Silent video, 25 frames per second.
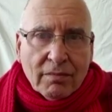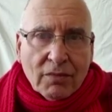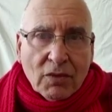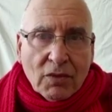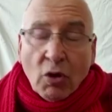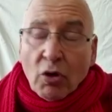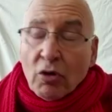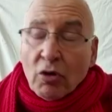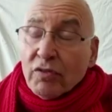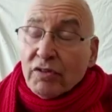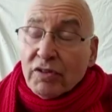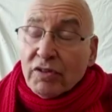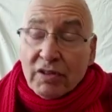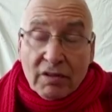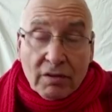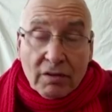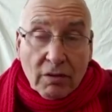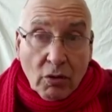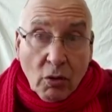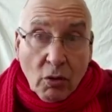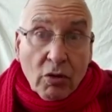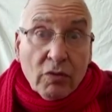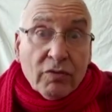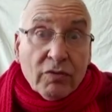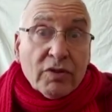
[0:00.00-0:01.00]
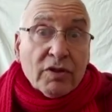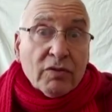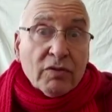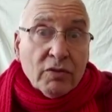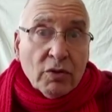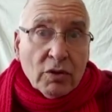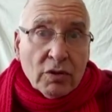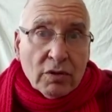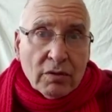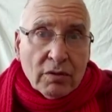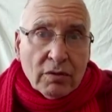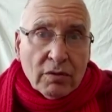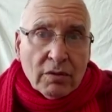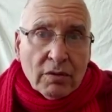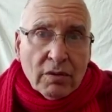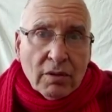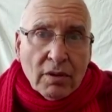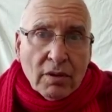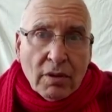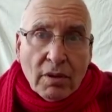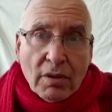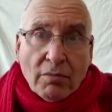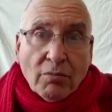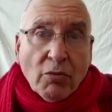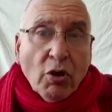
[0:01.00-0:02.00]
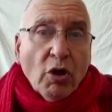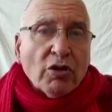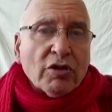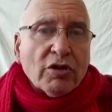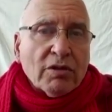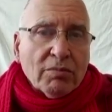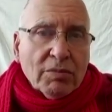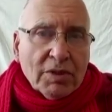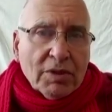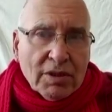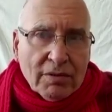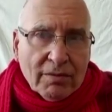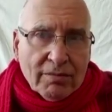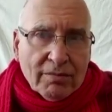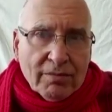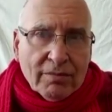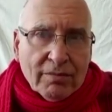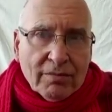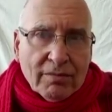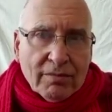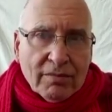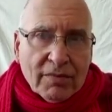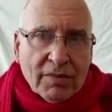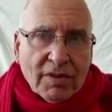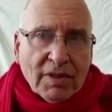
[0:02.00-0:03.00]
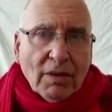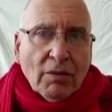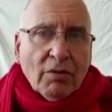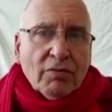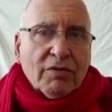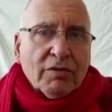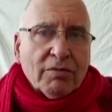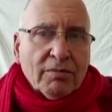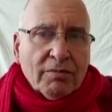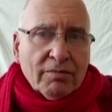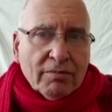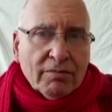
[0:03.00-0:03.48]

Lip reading: all over the world, more than me. Some of them.